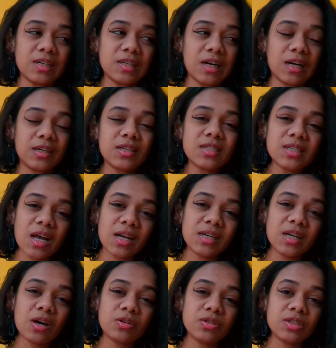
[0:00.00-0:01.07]

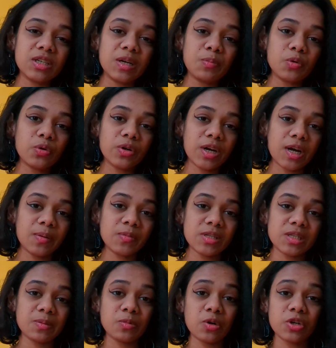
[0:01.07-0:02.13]
understanding how to reprogram the
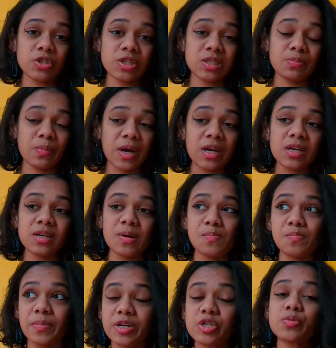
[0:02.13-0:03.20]
subconscious mind
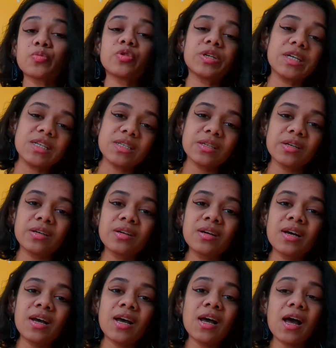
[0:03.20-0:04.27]
much more easier,
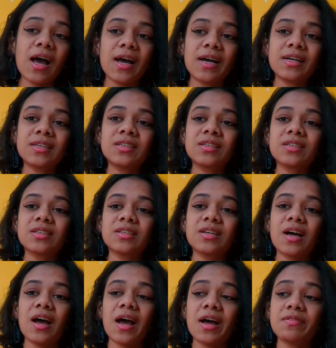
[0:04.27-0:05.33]
and
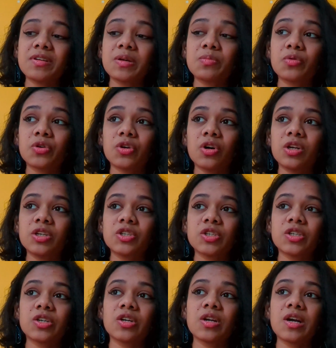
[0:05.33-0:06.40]
having more knowledge
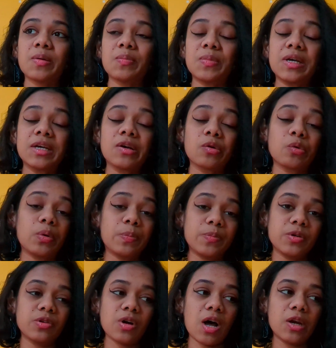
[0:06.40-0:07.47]
and being
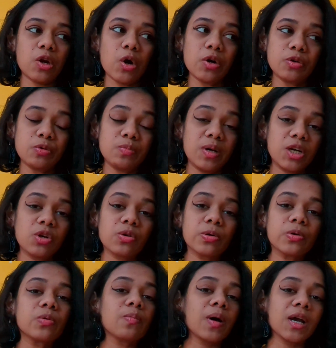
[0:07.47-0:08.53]
equipped on how to make your
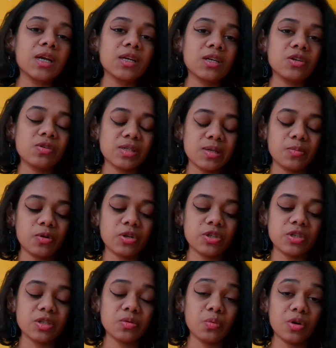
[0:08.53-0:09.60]
own mind and your
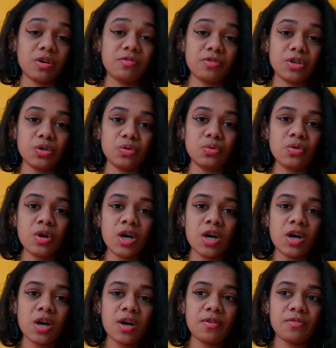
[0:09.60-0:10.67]
subconscious work for you,
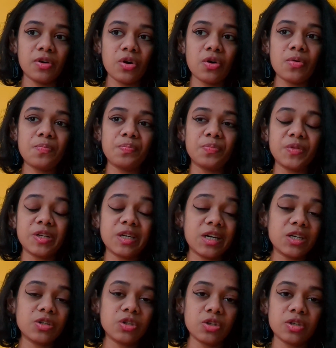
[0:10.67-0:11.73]
for your
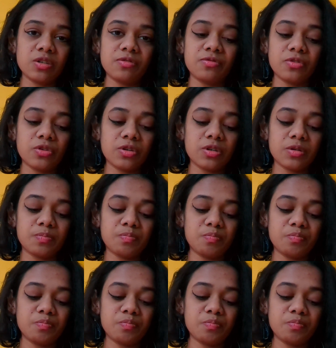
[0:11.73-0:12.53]
greater good, for